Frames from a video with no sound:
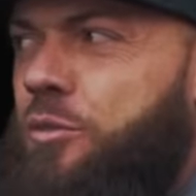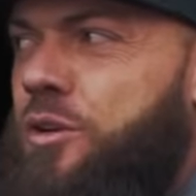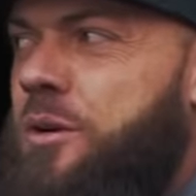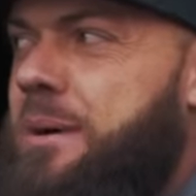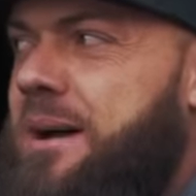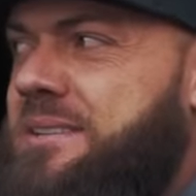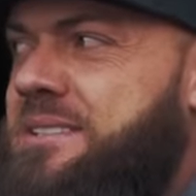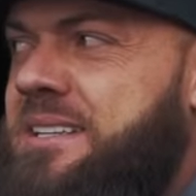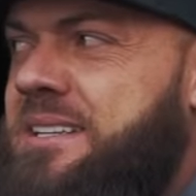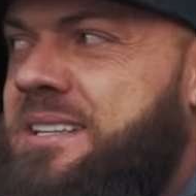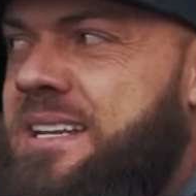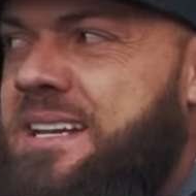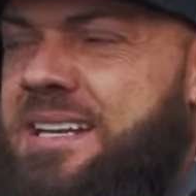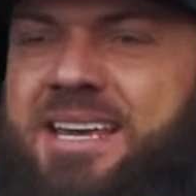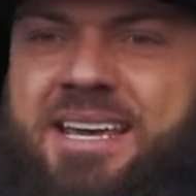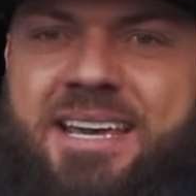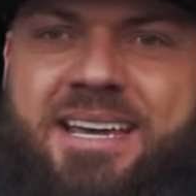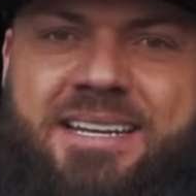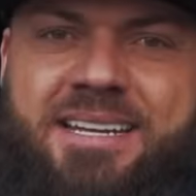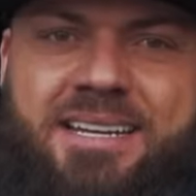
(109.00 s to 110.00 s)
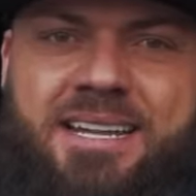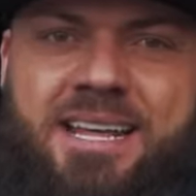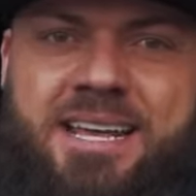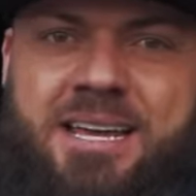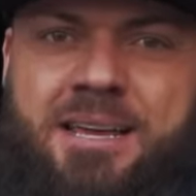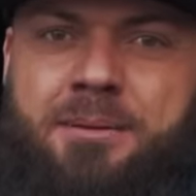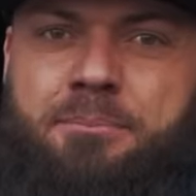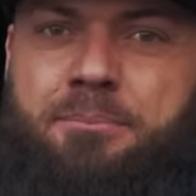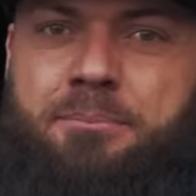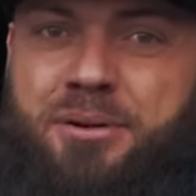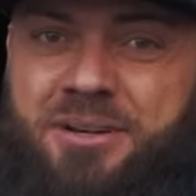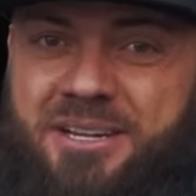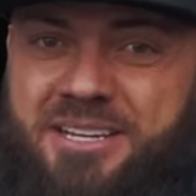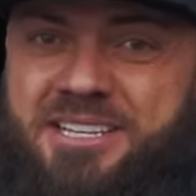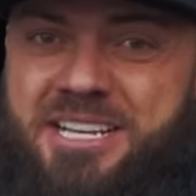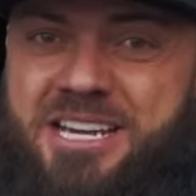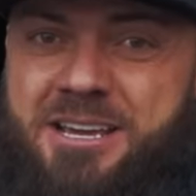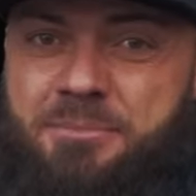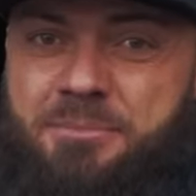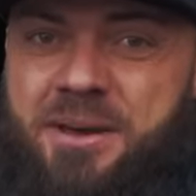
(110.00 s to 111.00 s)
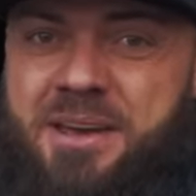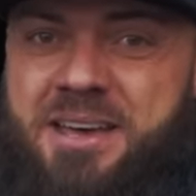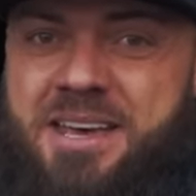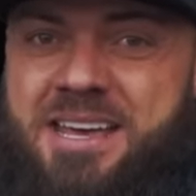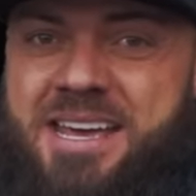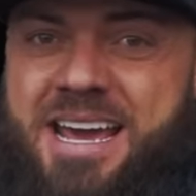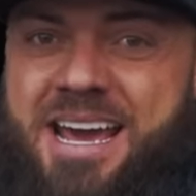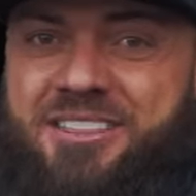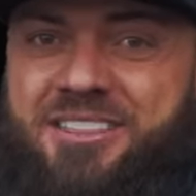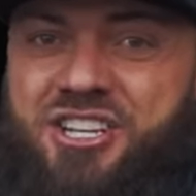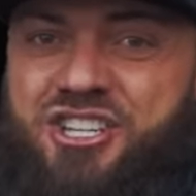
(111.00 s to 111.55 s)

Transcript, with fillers: we're about to dig in pretty deep and